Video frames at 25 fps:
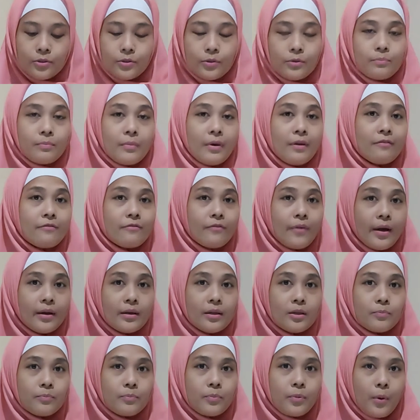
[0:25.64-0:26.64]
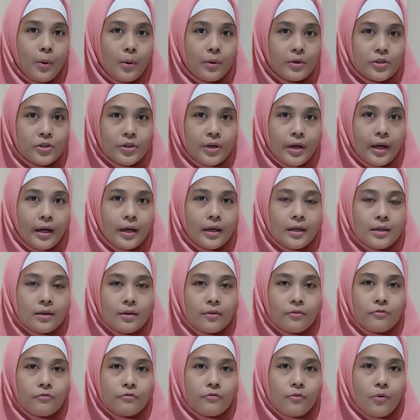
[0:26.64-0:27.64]
do my final project
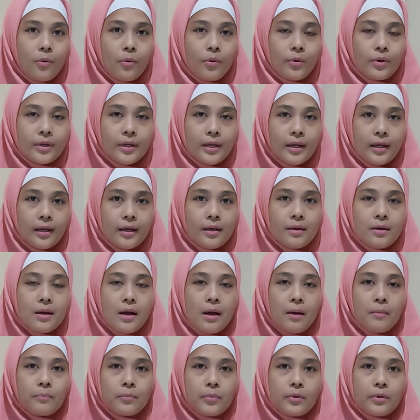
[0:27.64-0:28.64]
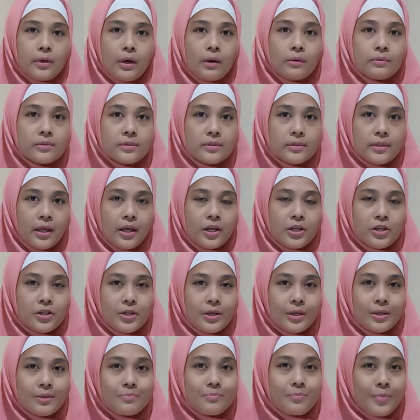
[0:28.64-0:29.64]
for the
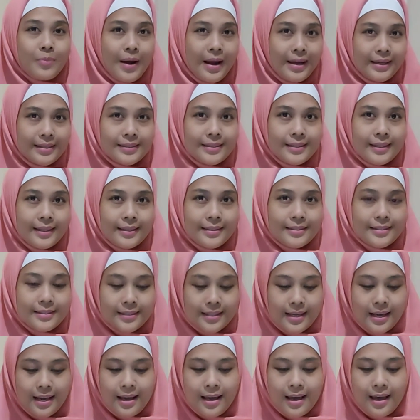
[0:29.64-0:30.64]
pronunciation practice.